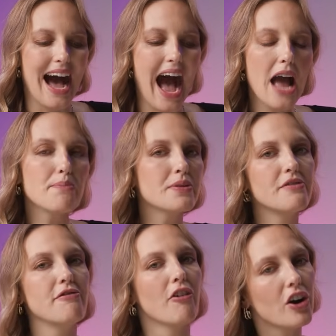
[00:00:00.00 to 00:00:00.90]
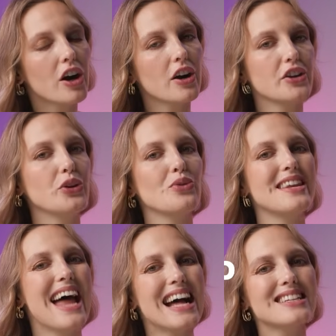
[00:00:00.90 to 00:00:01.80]
I prefer you
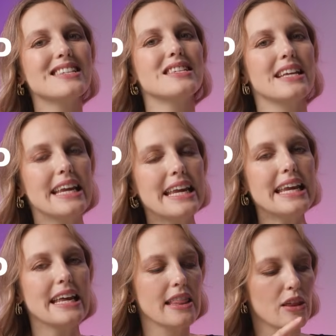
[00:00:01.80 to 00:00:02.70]
not seeing